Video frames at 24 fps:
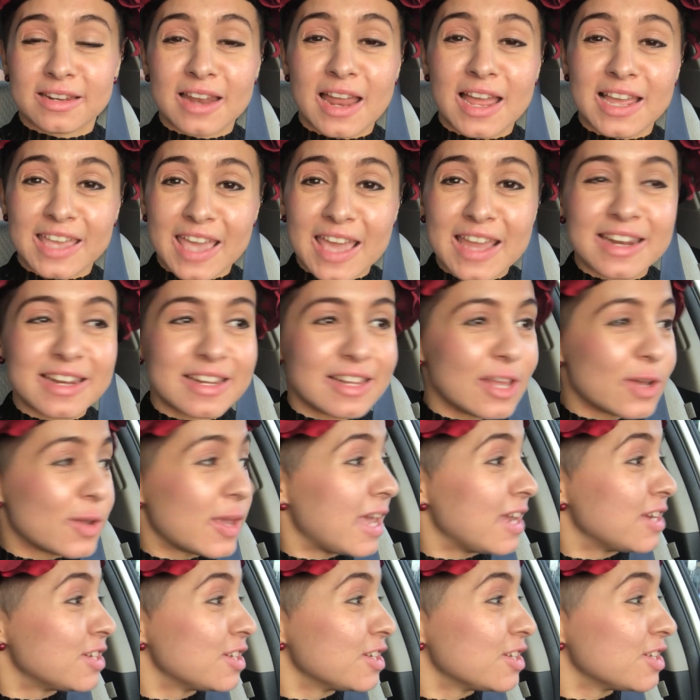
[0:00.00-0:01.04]
Again,
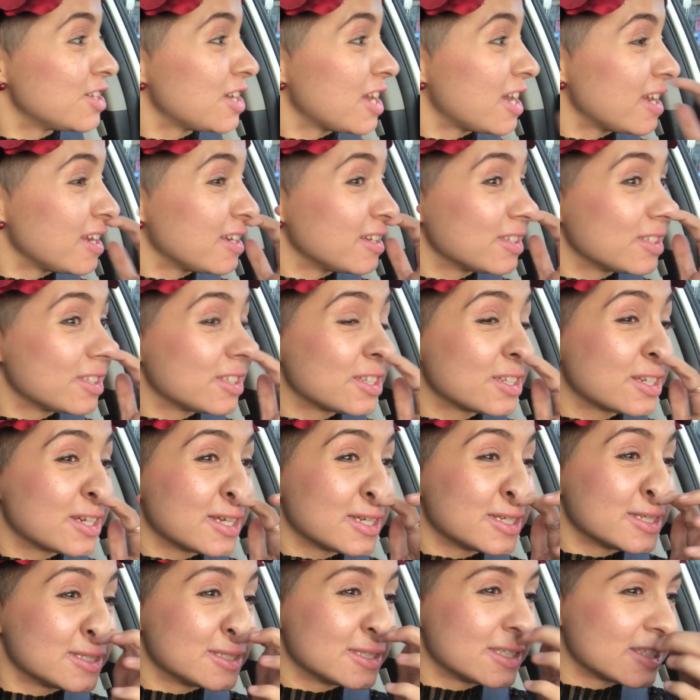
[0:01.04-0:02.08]
location change
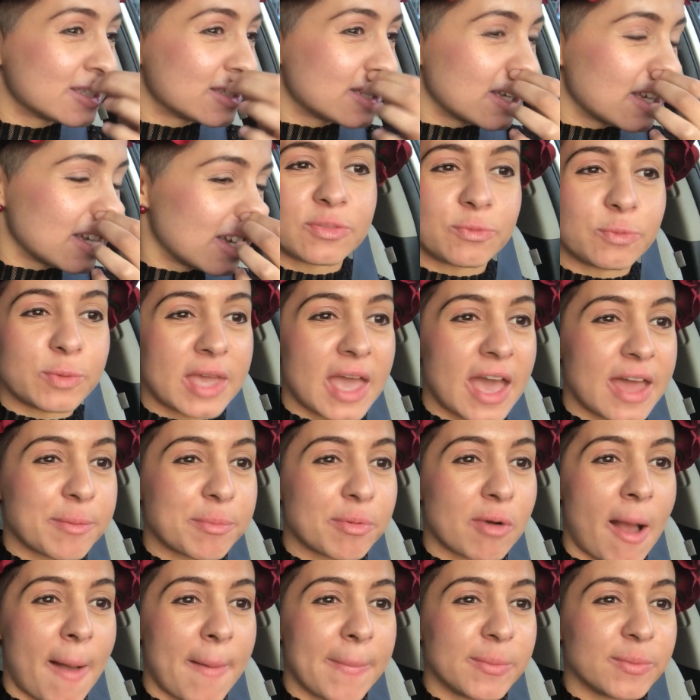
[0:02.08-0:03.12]
because we had a
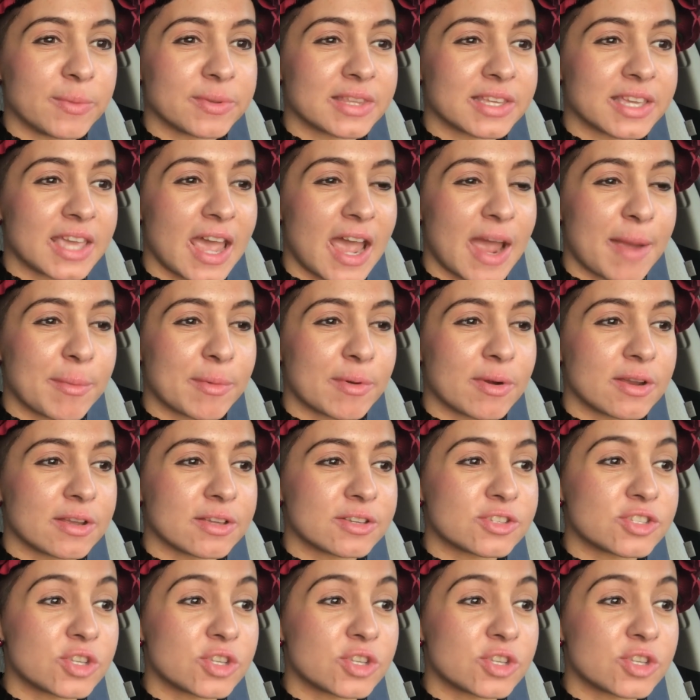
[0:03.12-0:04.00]
problem with the camera.